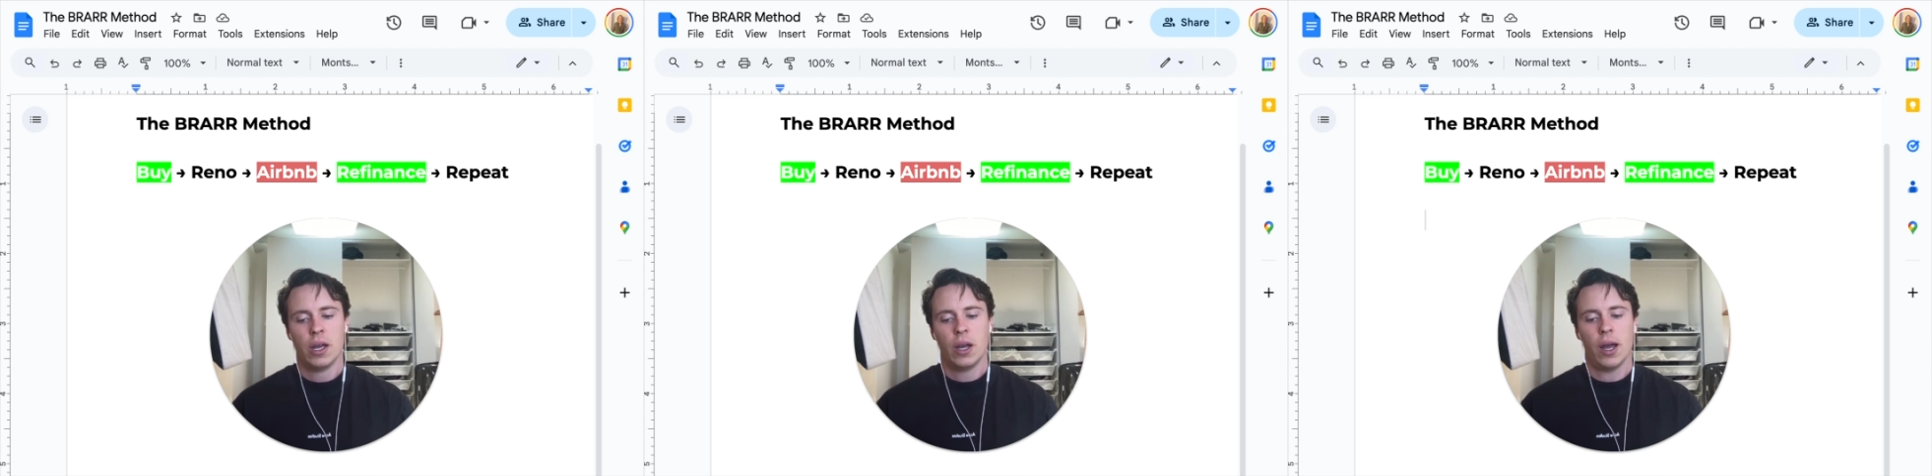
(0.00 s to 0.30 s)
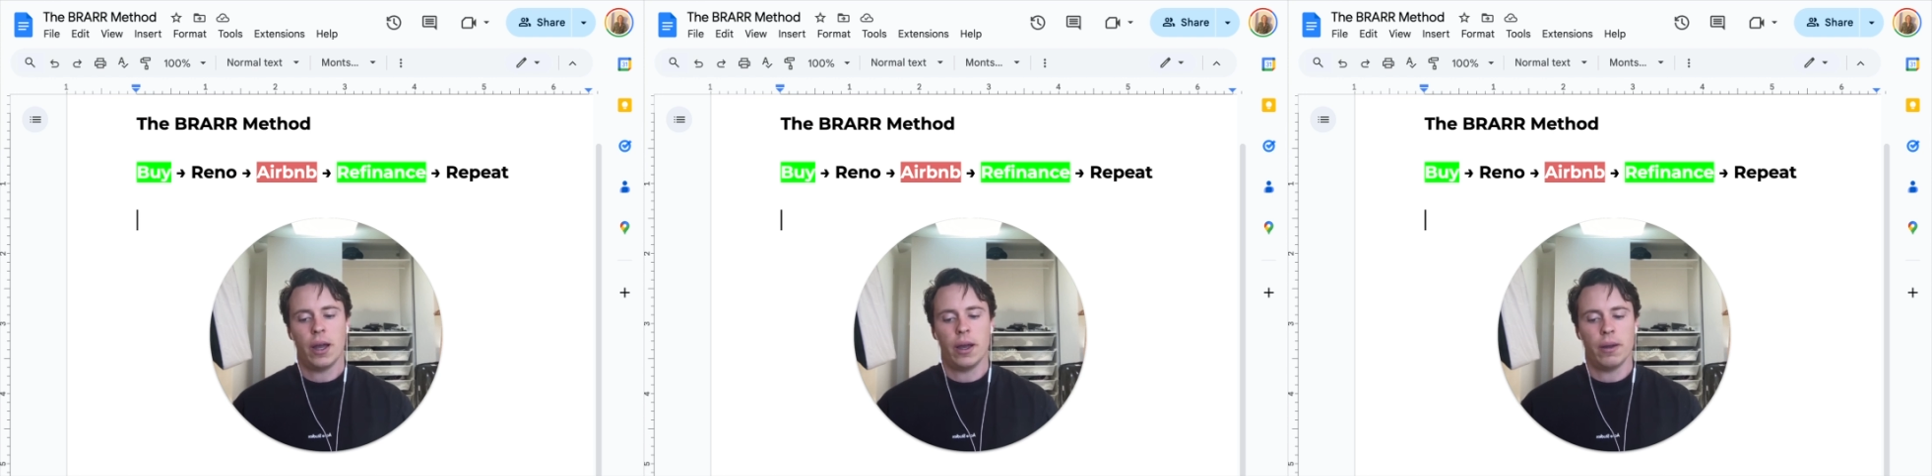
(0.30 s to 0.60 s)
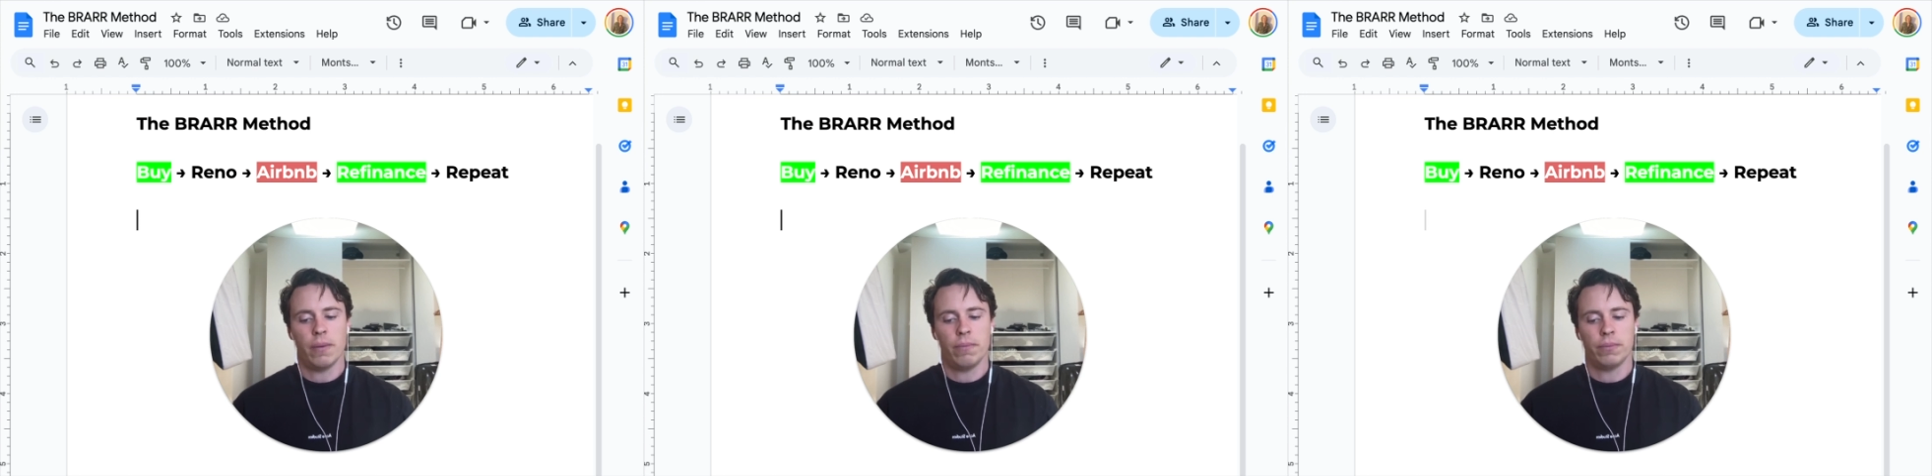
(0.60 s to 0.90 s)

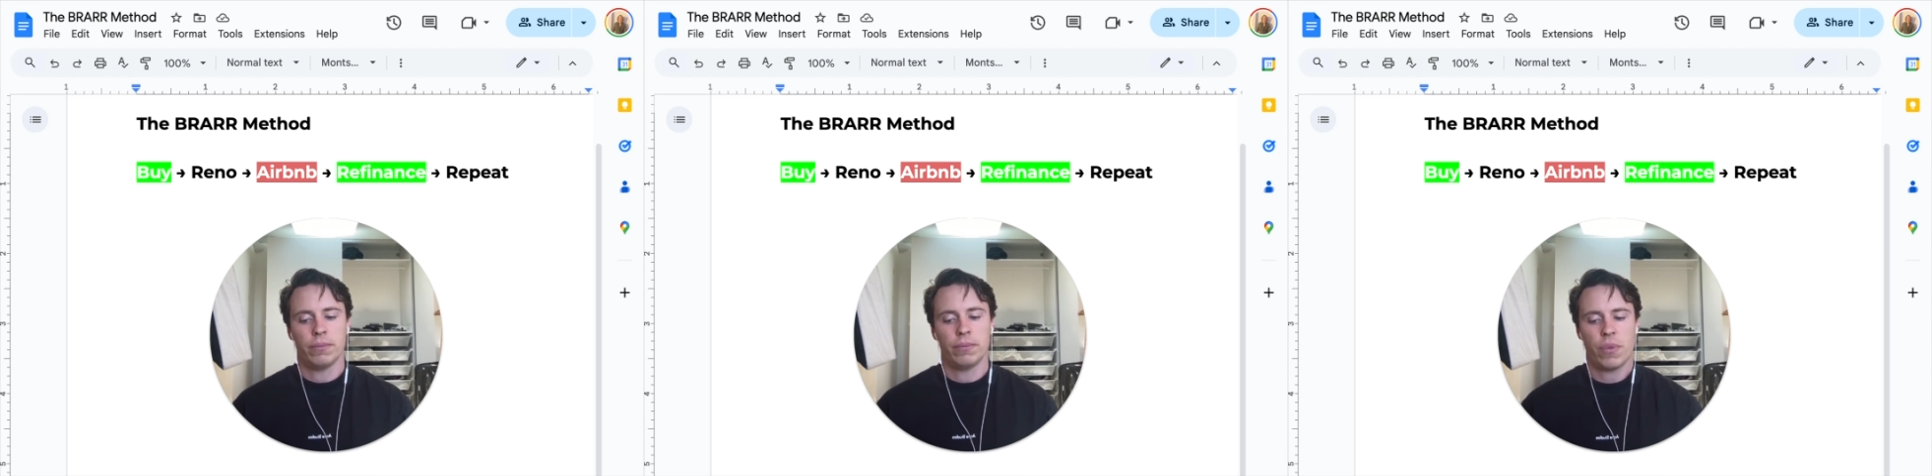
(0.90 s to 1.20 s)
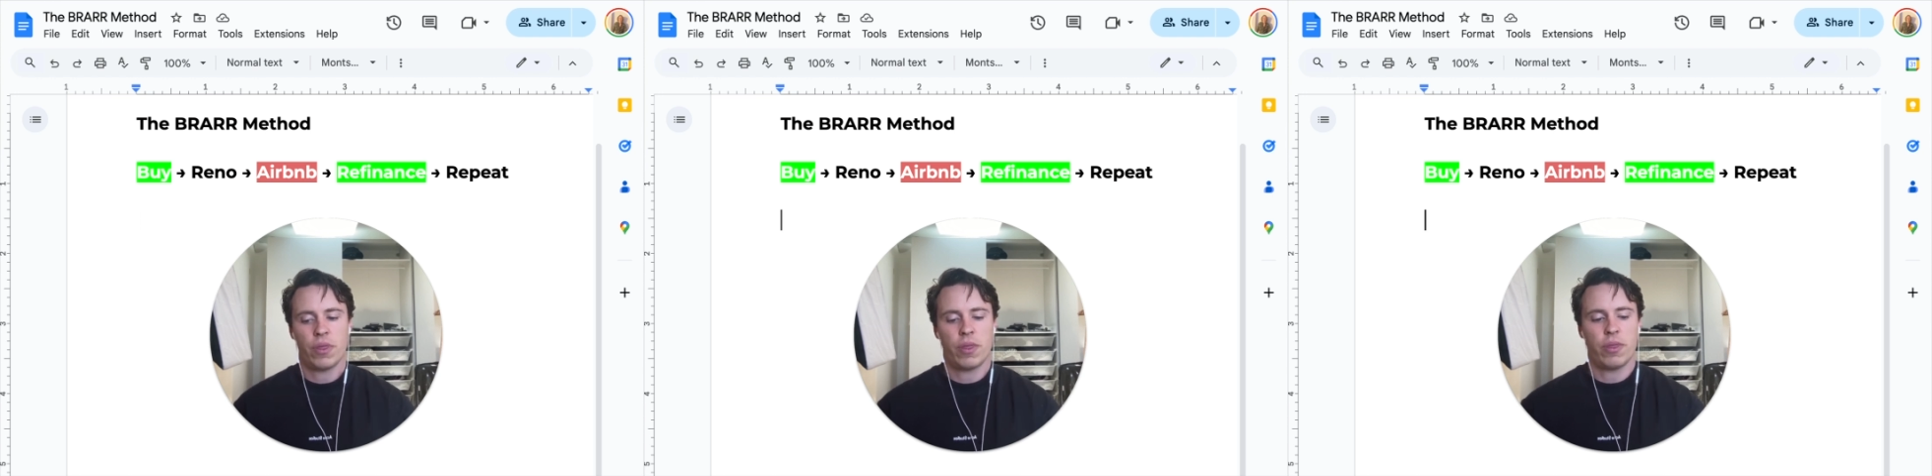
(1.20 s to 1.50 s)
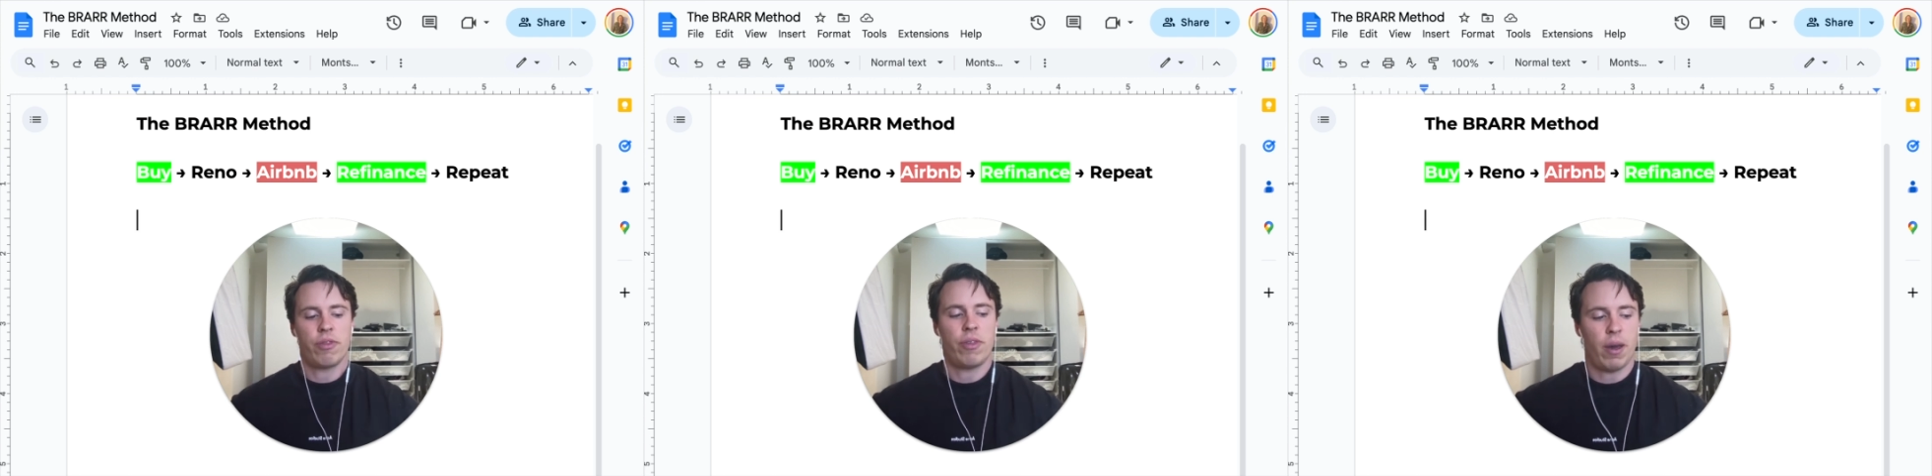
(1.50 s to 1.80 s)

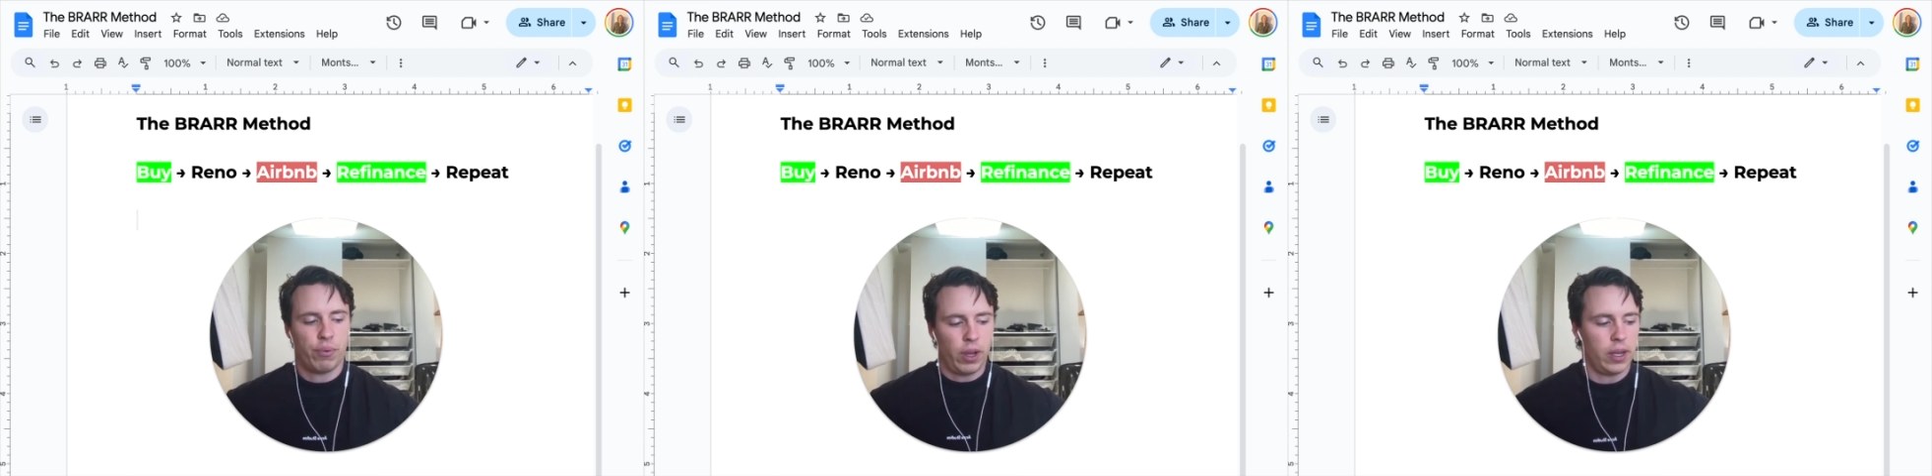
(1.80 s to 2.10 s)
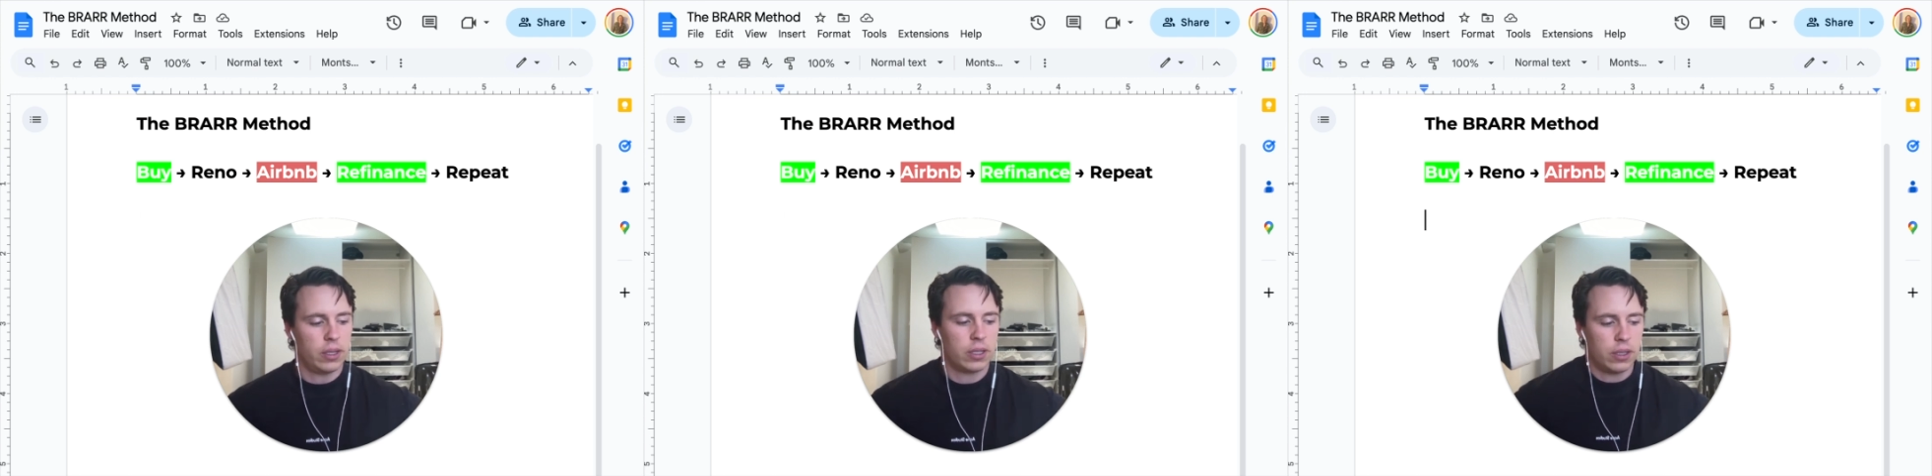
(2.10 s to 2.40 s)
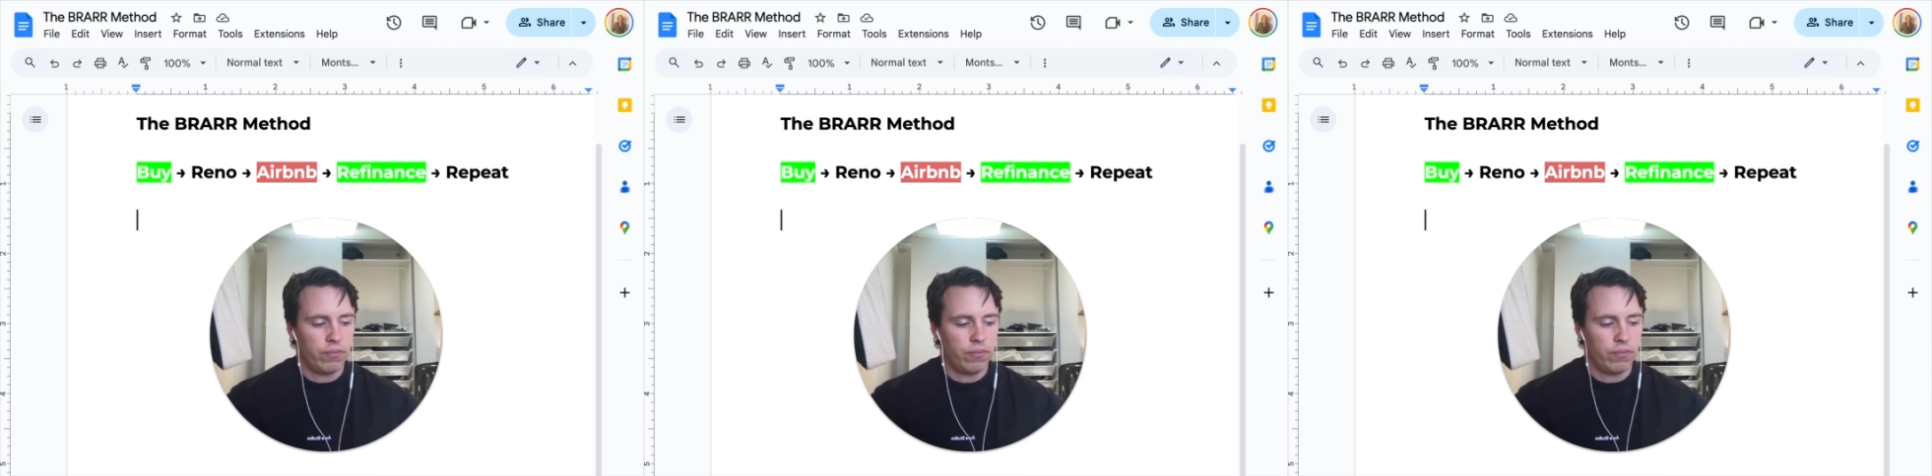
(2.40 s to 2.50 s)
that place